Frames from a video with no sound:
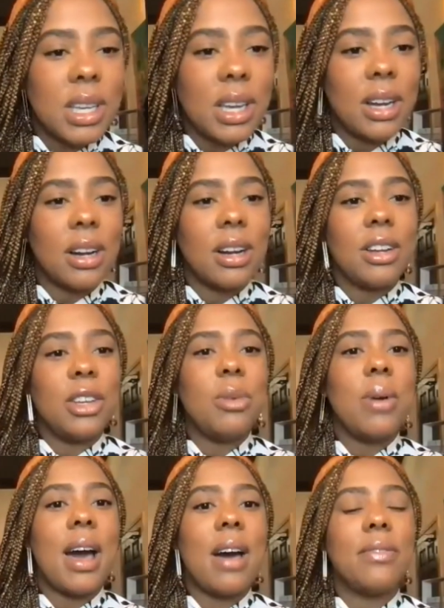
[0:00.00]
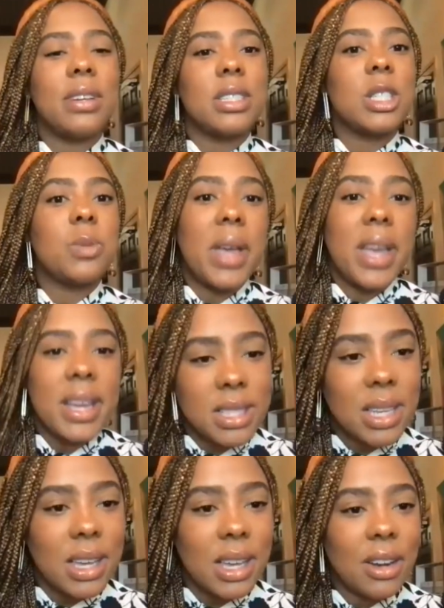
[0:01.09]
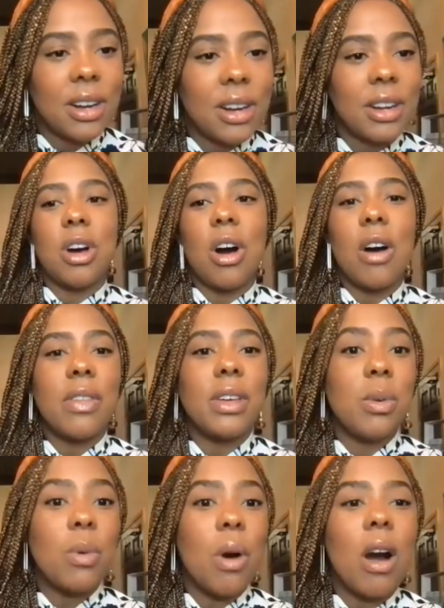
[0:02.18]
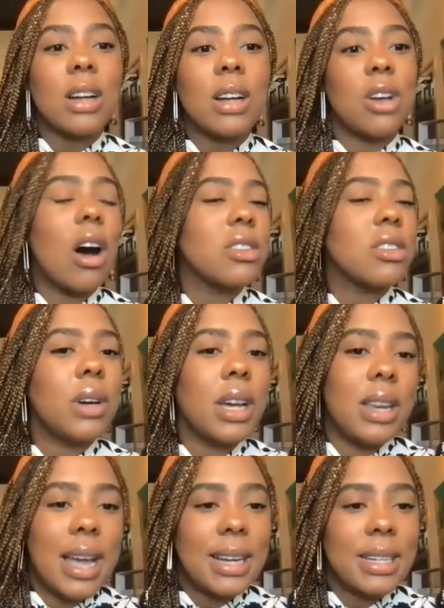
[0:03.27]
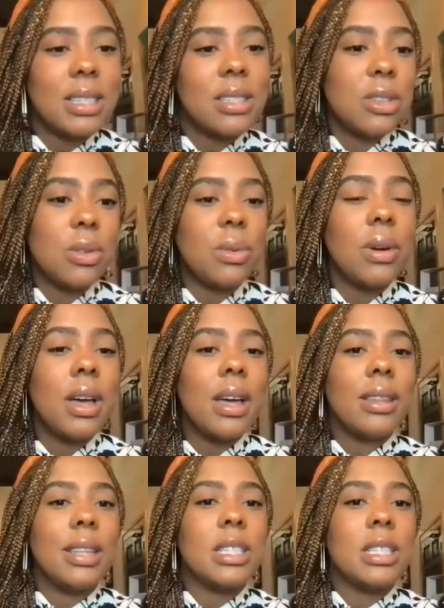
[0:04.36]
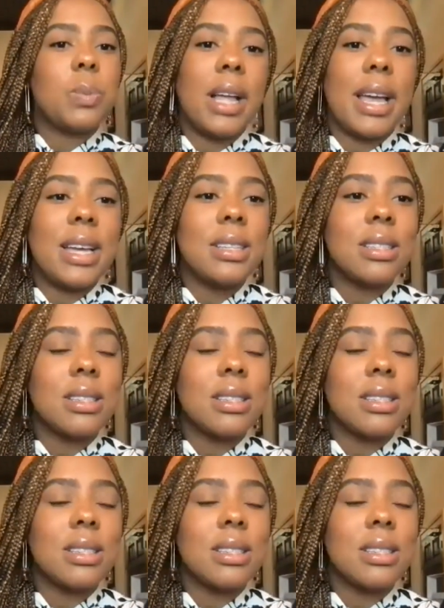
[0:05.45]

here, you have space here, all that you are is also connected to this place.